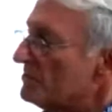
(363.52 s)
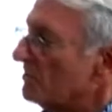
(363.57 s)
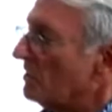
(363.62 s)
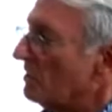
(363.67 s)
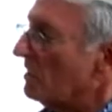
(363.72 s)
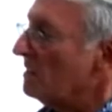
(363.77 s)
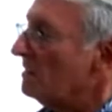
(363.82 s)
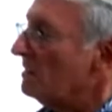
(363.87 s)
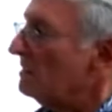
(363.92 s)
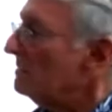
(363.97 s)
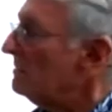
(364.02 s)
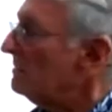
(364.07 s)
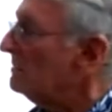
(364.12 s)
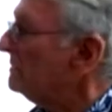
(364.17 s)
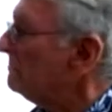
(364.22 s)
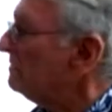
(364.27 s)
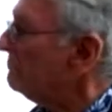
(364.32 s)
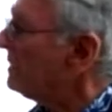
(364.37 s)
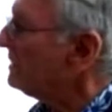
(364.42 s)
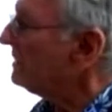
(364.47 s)
art,
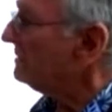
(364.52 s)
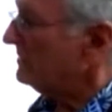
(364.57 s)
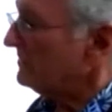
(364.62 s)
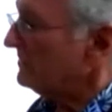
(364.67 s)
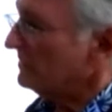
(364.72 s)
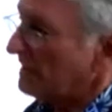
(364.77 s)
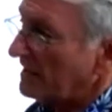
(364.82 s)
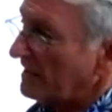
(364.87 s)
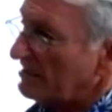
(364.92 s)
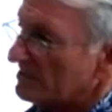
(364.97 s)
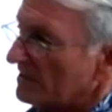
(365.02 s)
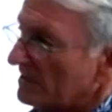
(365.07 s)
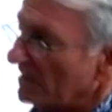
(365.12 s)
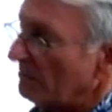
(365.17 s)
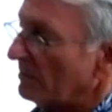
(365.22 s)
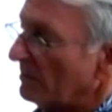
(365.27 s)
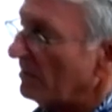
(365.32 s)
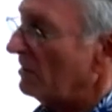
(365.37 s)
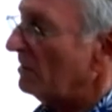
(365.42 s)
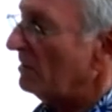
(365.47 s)
particularly in the
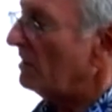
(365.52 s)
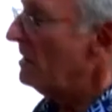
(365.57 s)
landscape art,